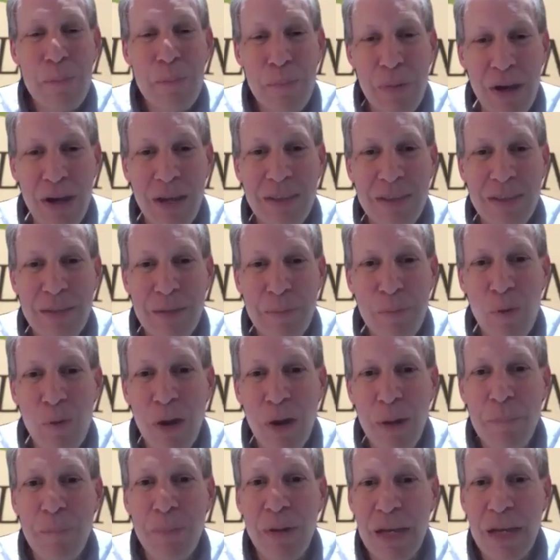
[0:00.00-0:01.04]
But the
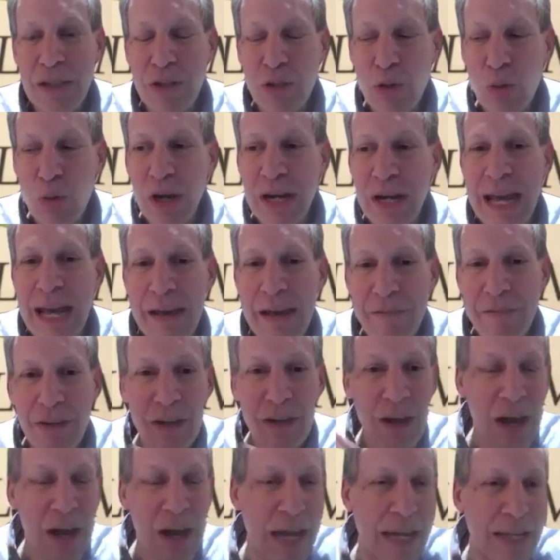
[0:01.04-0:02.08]
point being, you want to have a
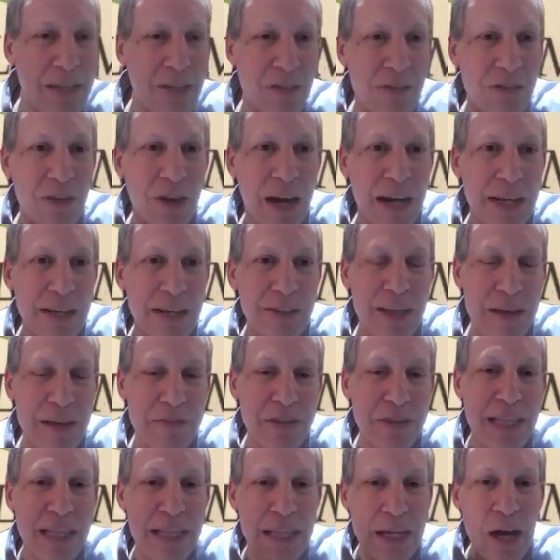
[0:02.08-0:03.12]
high desire
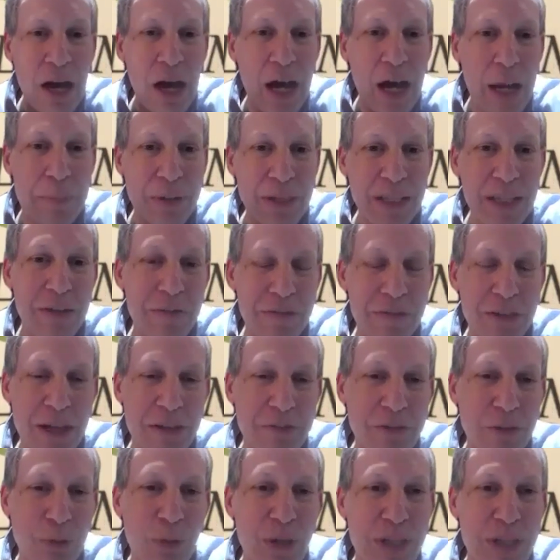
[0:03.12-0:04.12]
level and a high belief level.